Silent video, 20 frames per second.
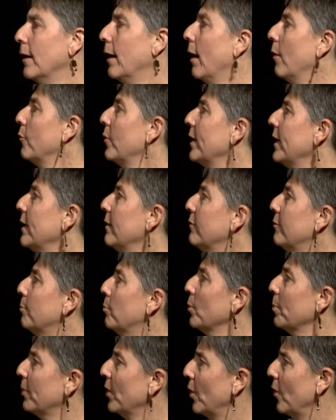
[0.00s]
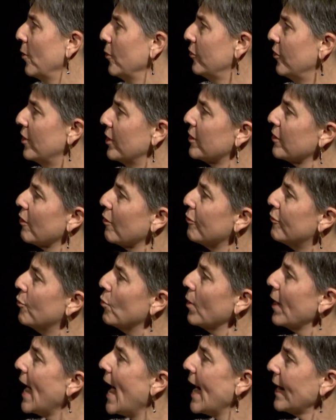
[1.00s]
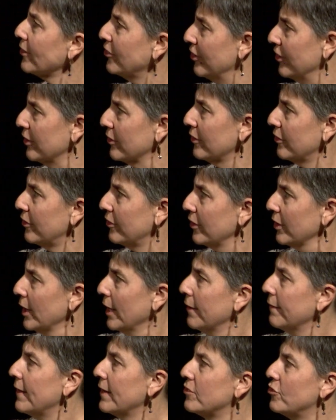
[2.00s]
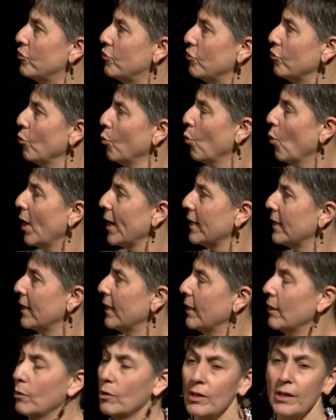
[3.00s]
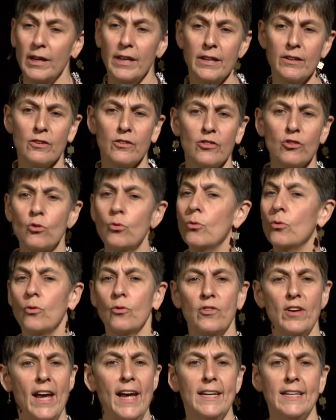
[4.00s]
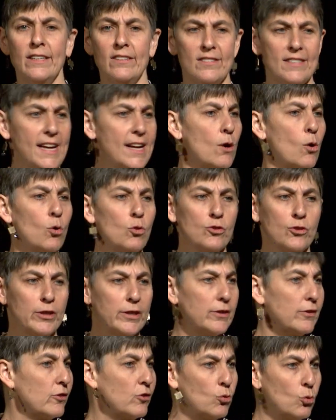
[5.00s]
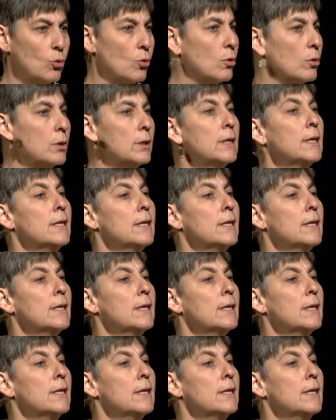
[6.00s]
We've proposed that there are 4 actions that one in schools, any stakeholder in a school